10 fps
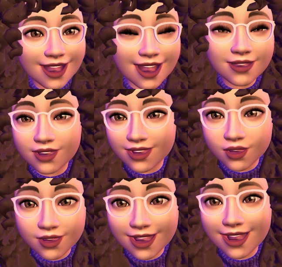every
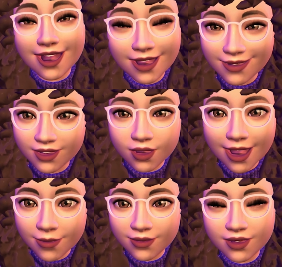single day, and it's so
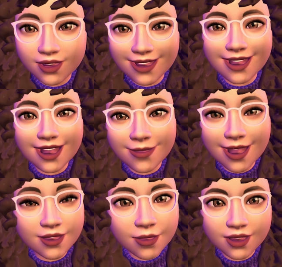helpful.
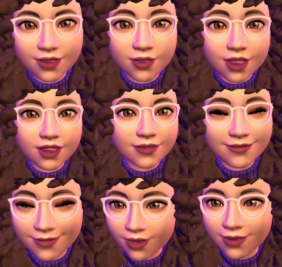Everyone who's bought
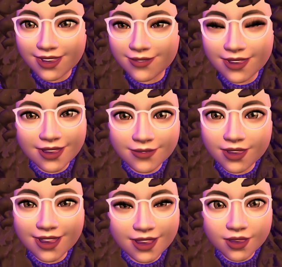thrown gifts have,
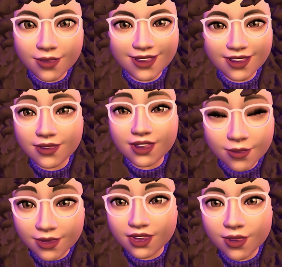this stuff has
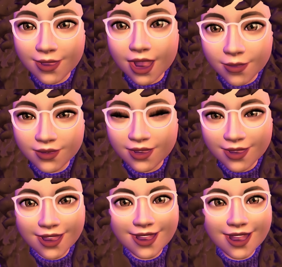been so helpful
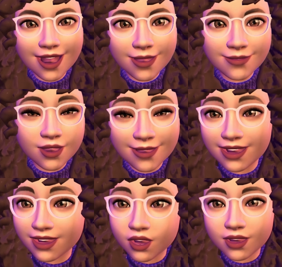for
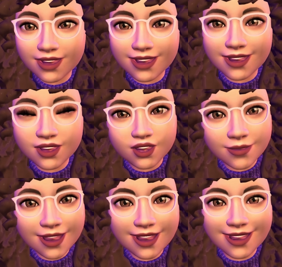making content and just
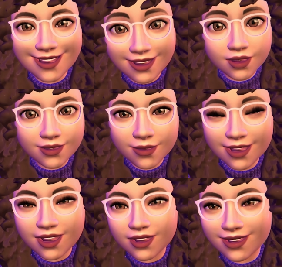making it easier to
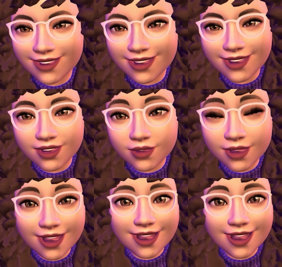make content. And so